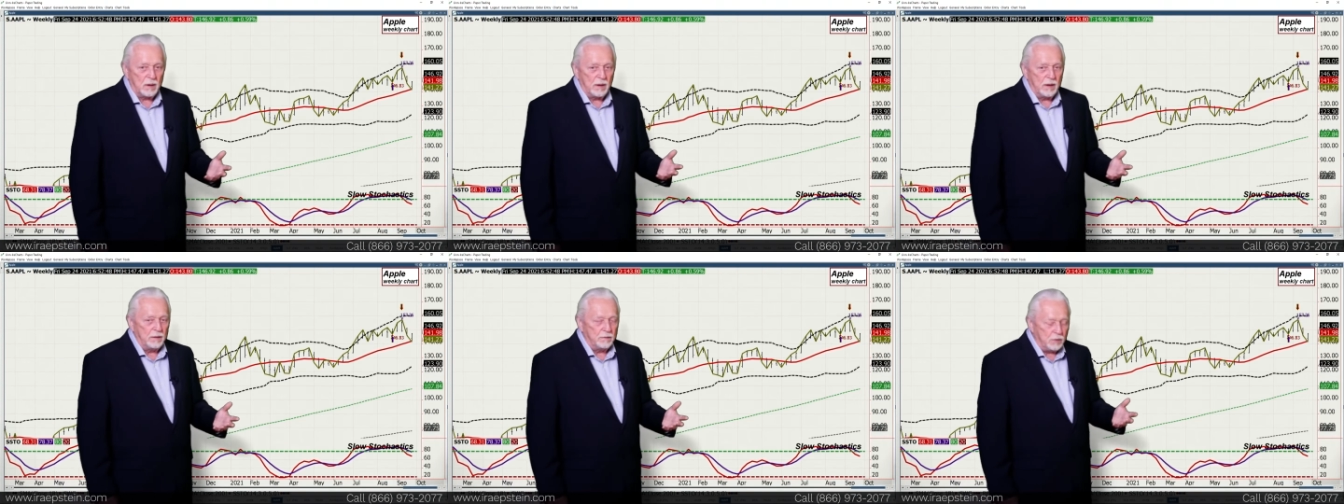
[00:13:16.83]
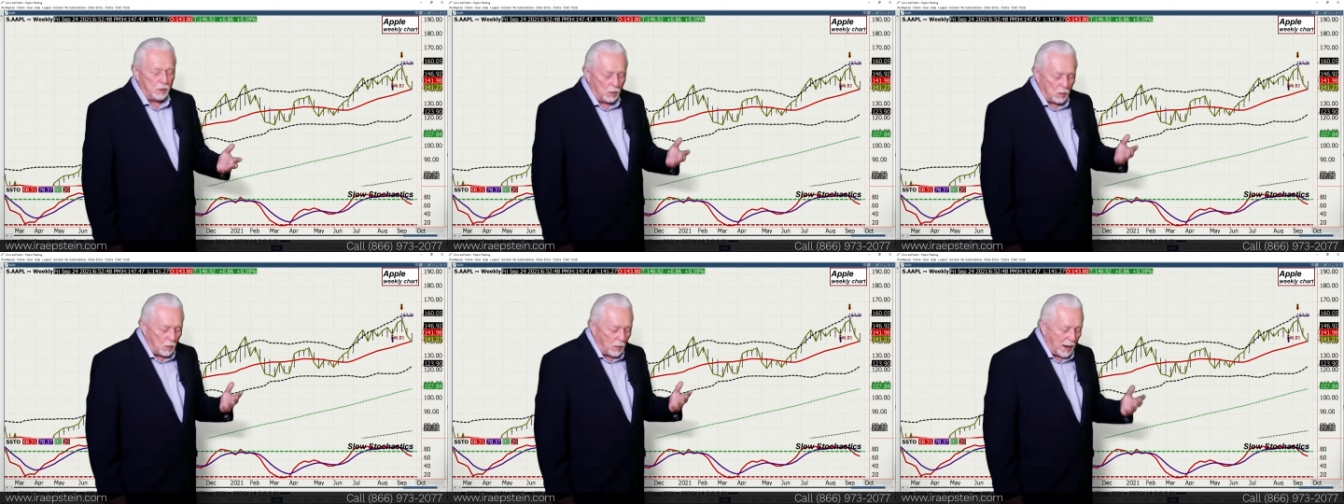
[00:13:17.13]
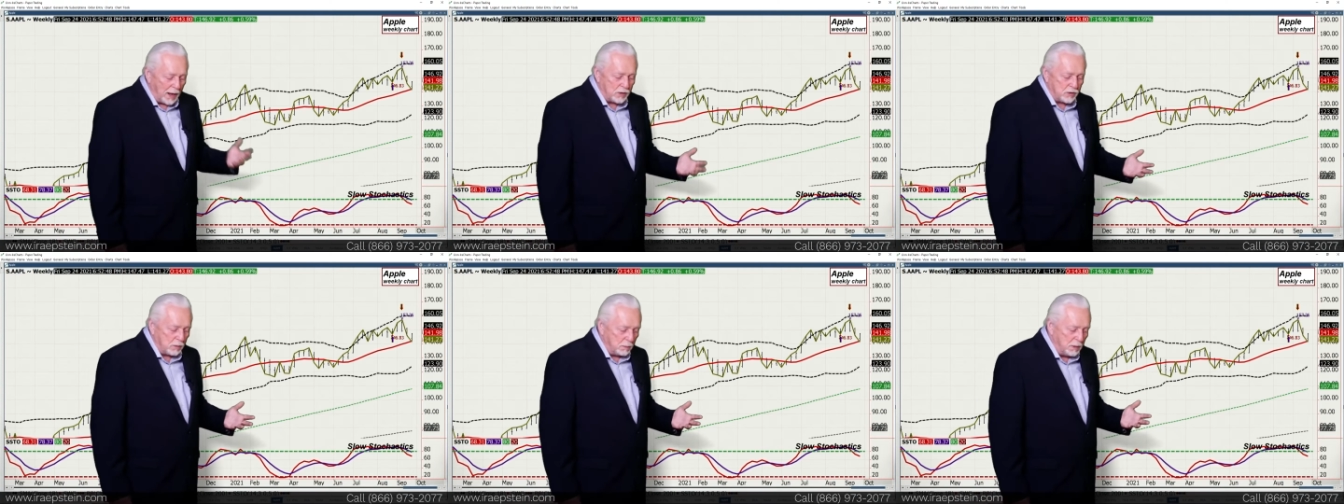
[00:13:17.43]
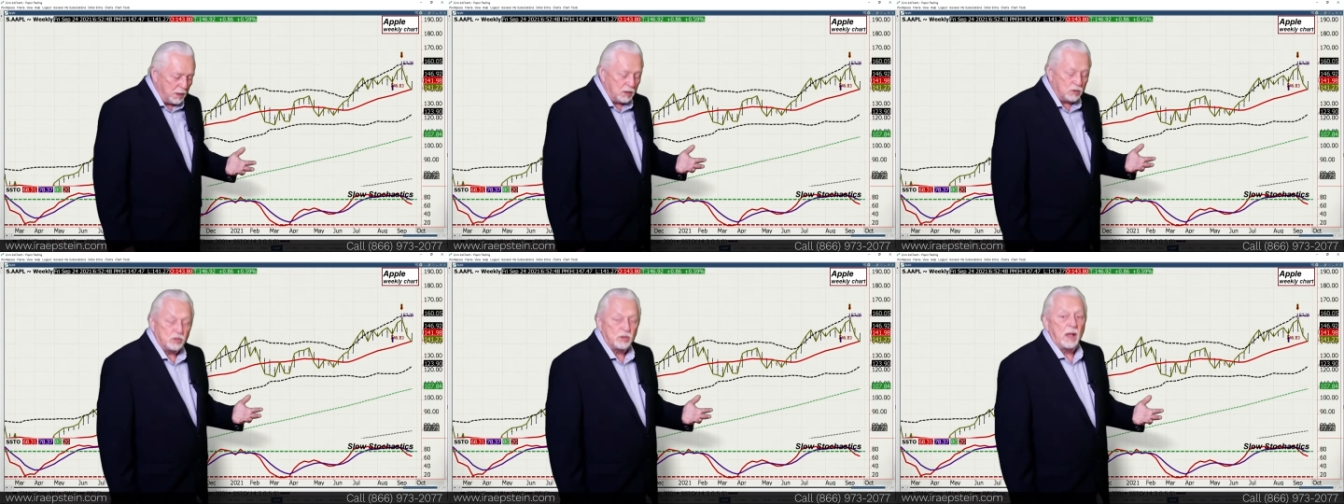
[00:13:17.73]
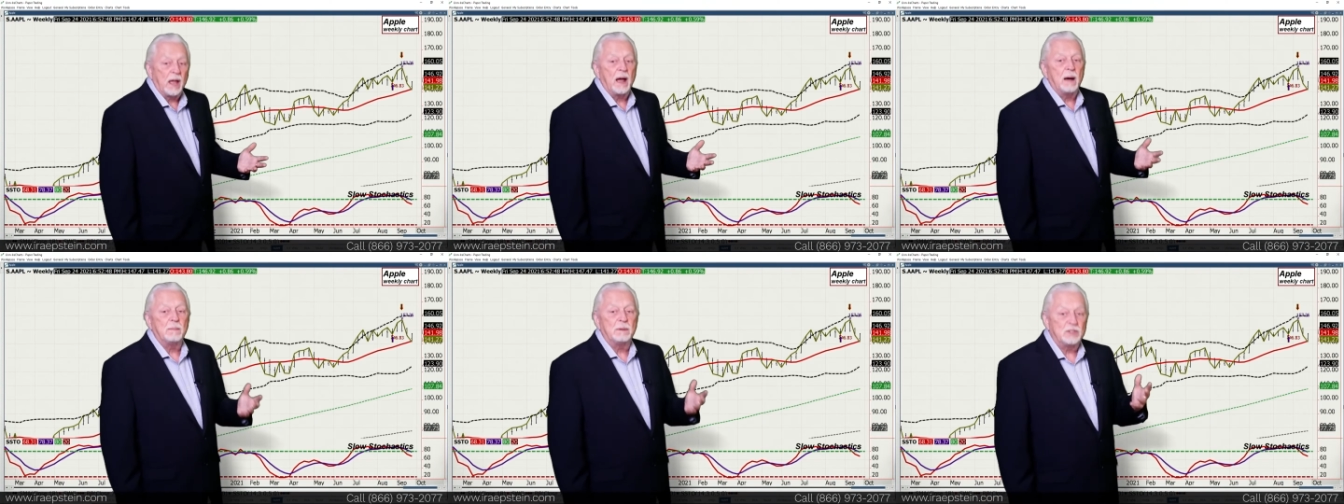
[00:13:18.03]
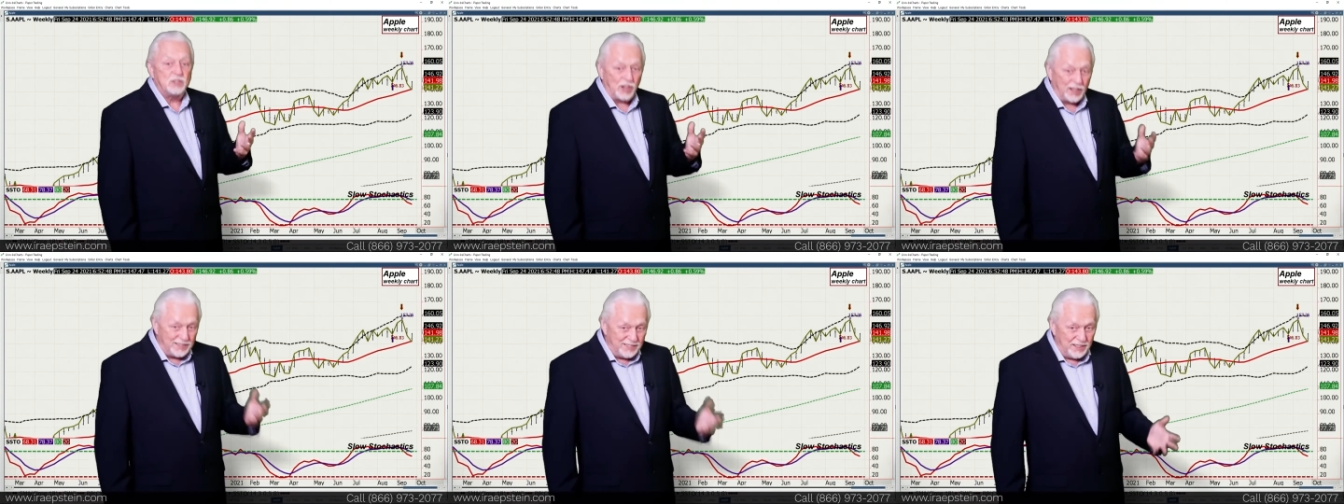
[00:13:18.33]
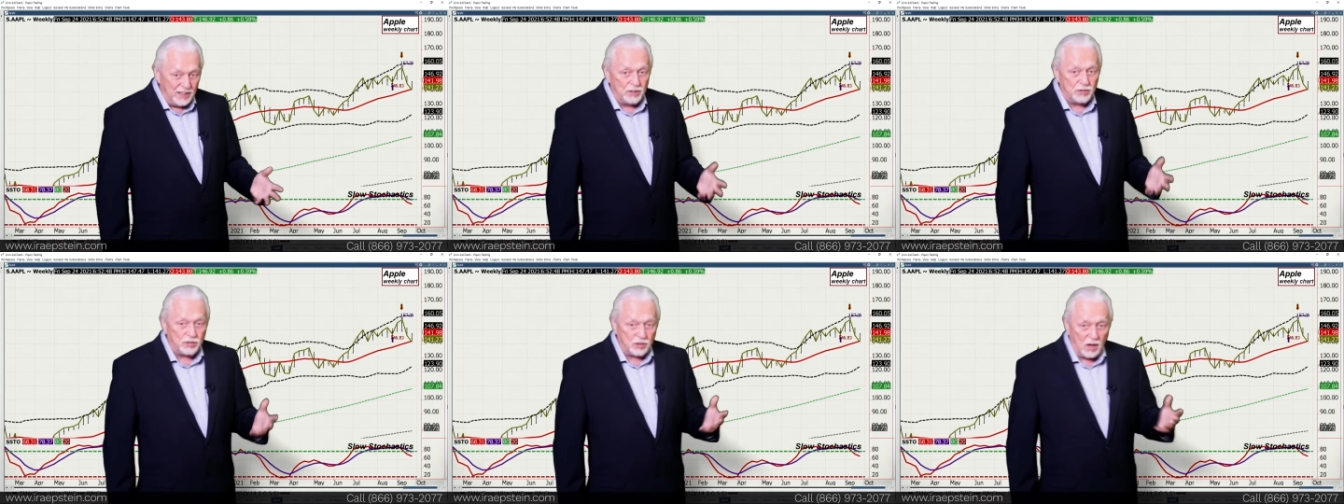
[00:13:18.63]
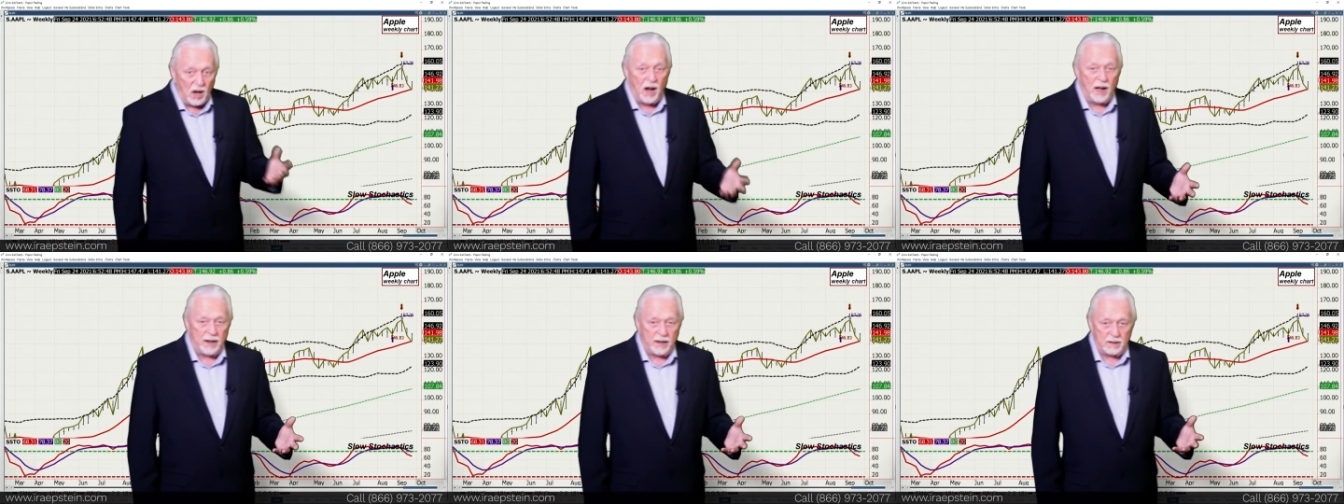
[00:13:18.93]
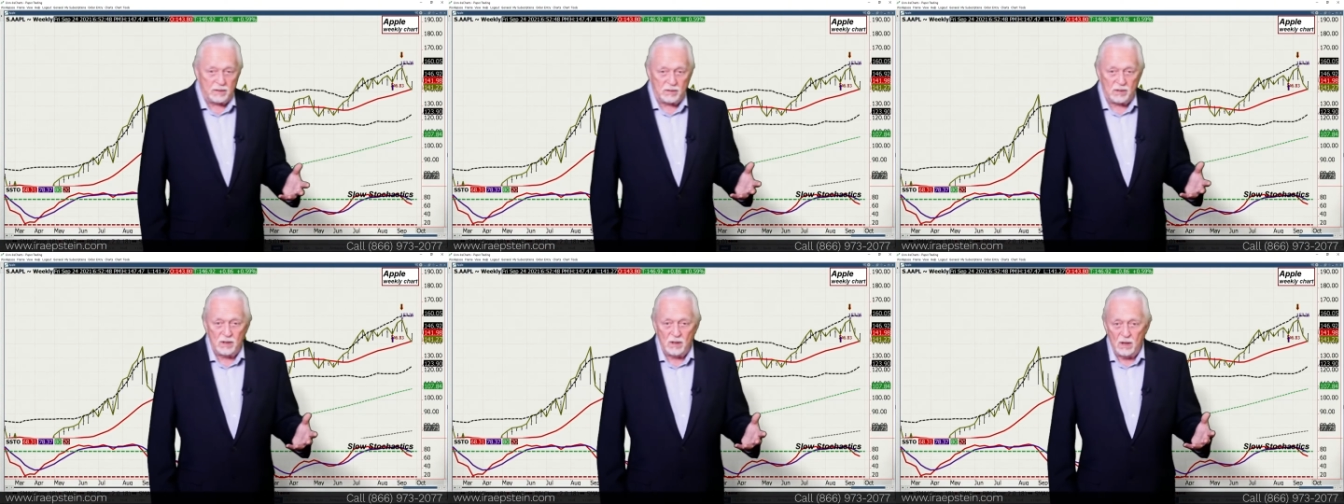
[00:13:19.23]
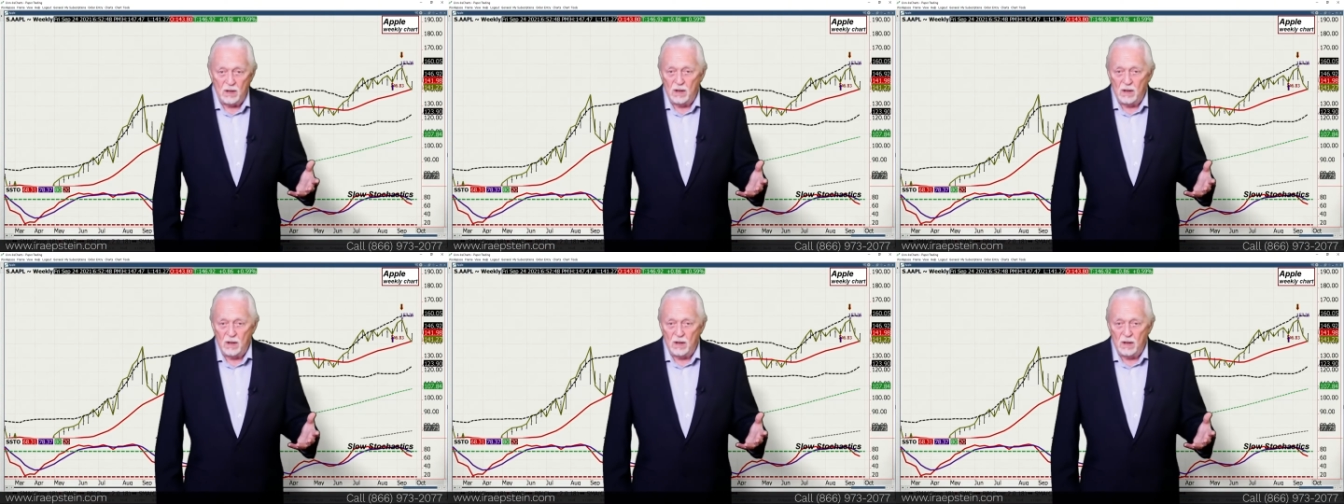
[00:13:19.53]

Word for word: if you were watching me each day how much I disliked